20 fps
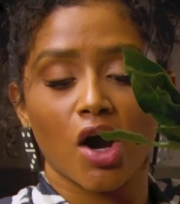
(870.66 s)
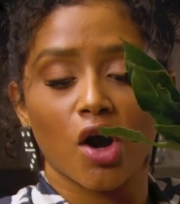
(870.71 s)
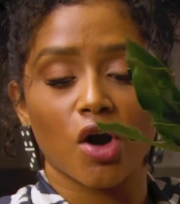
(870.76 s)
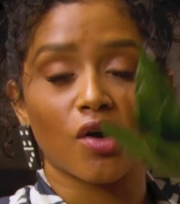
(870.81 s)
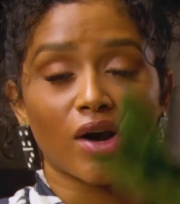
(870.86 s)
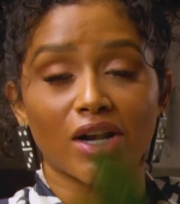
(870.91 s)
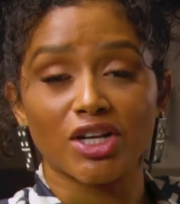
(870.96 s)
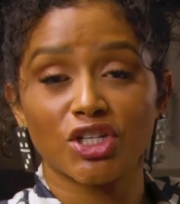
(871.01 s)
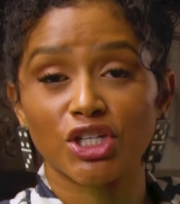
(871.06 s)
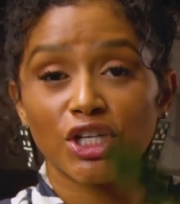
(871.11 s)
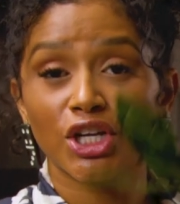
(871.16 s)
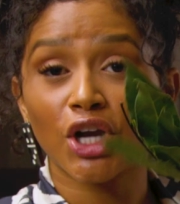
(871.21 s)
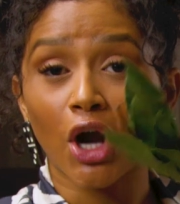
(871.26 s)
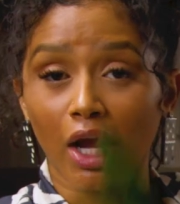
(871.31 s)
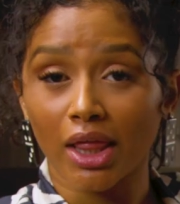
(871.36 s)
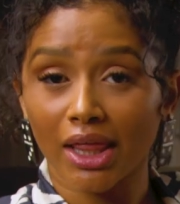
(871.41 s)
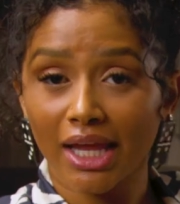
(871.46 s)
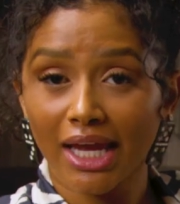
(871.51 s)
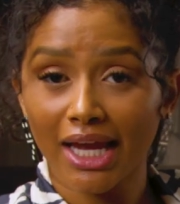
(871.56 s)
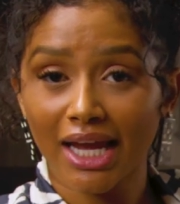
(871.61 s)
crunchy
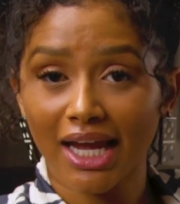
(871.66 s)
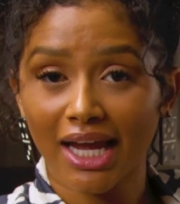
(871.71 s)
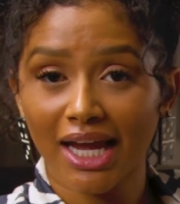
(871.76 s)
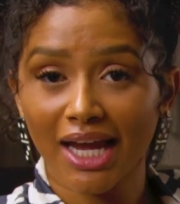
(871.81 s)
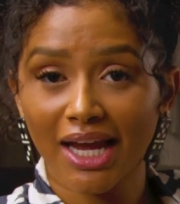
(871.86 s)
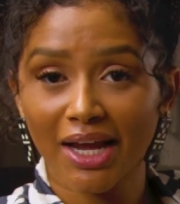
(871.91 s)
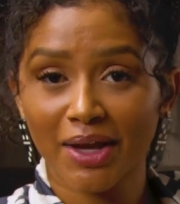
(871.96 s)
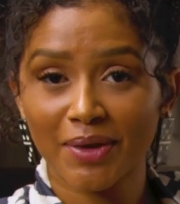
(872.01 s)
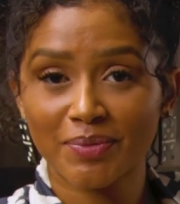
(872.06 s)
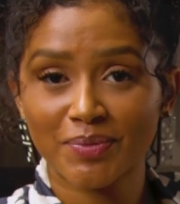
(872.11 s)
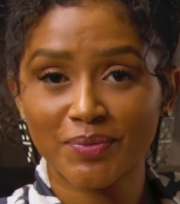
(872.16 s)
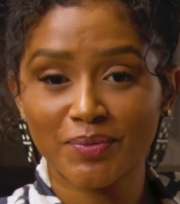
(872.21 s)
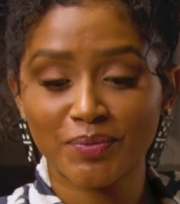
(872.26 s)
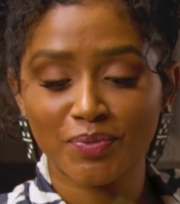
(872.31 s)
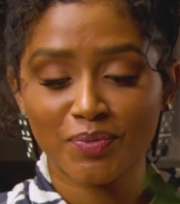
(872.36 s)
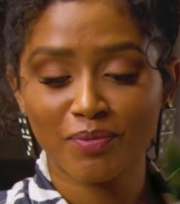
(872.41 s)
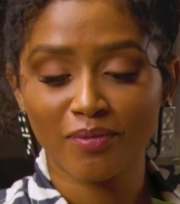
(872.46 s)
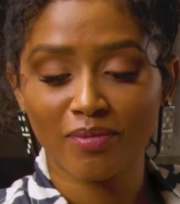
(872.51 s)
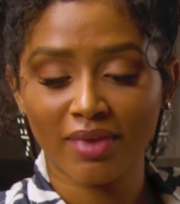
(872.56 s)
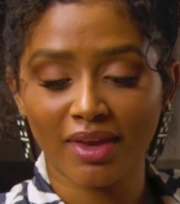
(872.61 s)
garlic
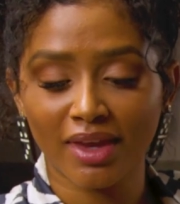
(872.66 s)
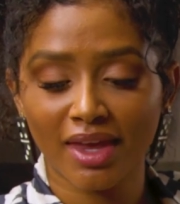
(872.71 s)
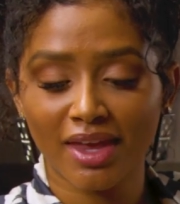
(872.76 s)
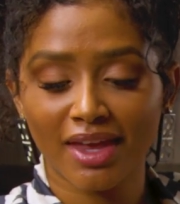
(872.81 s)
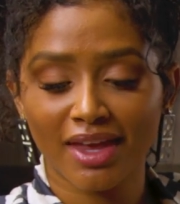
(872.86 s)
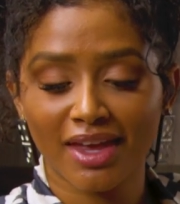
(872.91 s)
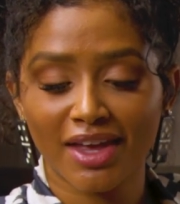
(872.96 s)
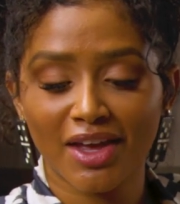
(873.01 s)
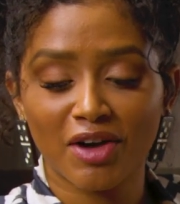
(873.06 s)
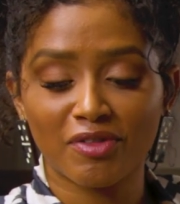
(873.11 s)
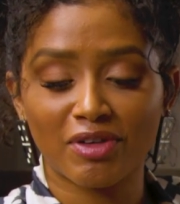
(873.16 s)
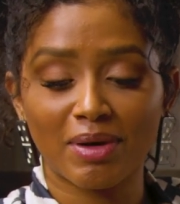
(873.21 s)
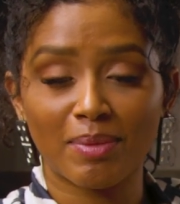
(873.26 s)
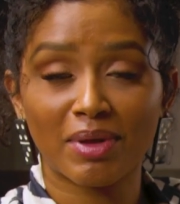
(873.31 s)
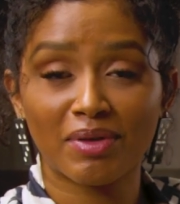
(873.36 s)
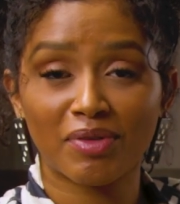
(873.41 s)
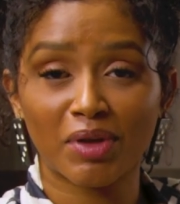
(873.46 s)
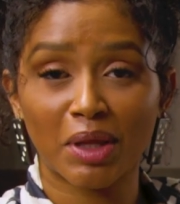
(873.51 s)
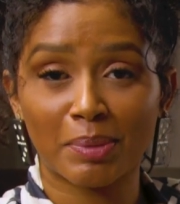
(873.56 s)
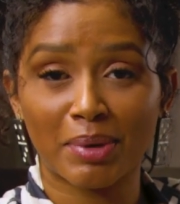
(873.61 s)
from
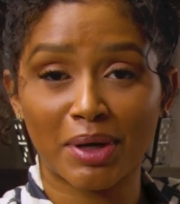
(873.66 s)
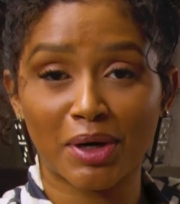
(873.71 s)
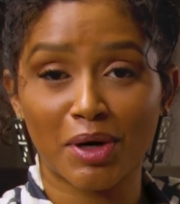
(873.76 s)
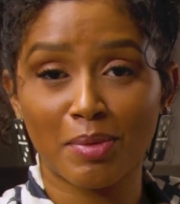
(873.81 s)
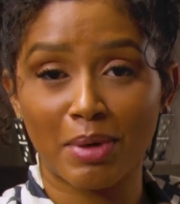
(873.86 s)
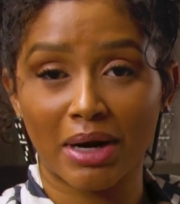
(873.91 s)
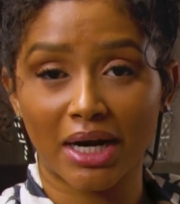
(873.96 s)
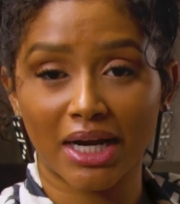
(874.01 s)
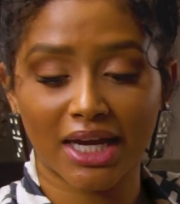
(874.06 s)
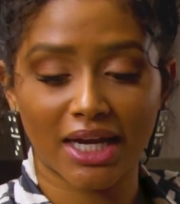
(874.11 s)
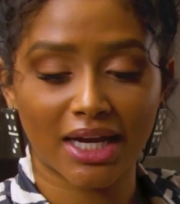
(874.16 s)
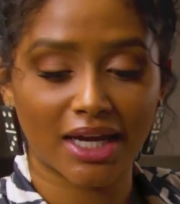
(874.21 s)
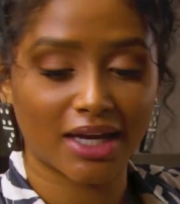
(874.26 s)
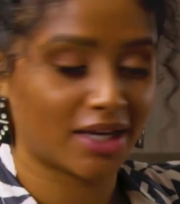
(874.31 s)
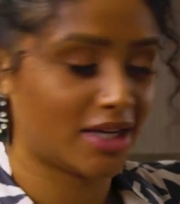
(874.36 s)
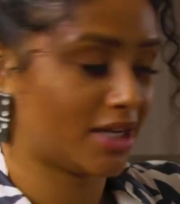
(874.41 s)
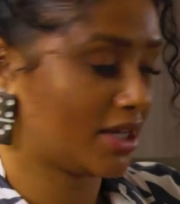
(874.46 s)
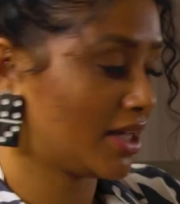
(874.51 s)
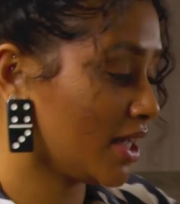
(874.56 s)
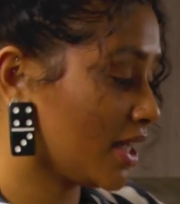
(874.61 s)
the Filipino market,
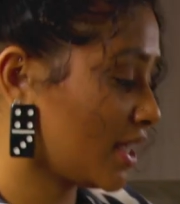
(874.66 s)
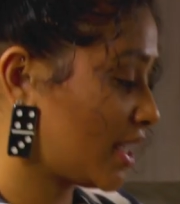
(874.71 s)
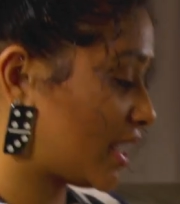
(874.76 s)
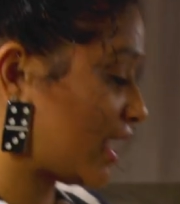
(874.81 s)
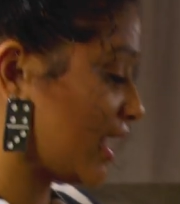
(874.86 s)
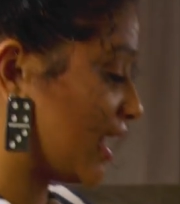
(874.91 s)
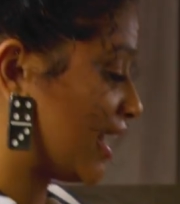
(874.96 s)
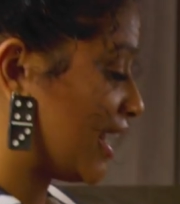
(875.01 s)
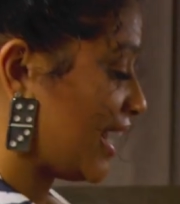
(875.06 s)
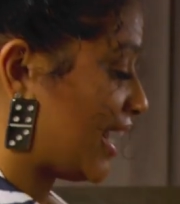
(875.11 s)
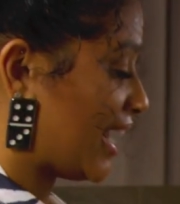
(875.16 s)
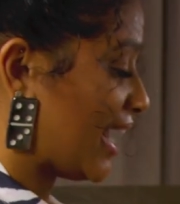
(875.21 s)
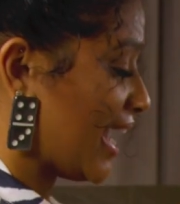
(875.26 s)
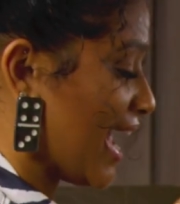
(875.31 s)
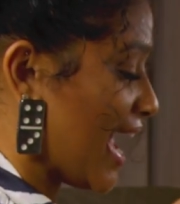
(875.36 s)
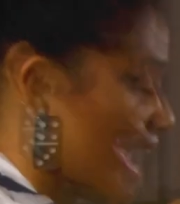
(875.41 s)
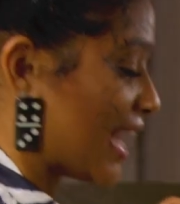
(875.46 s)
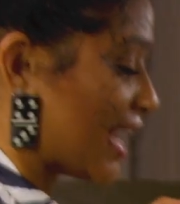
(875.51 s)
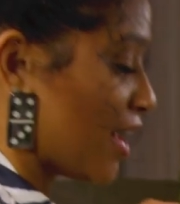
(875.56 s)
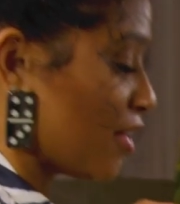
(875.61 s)

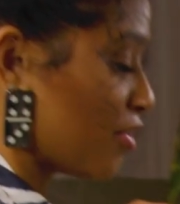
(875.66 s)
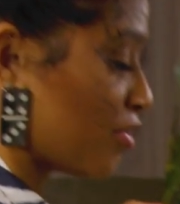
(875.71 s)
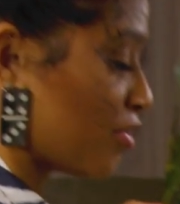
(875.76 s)
and I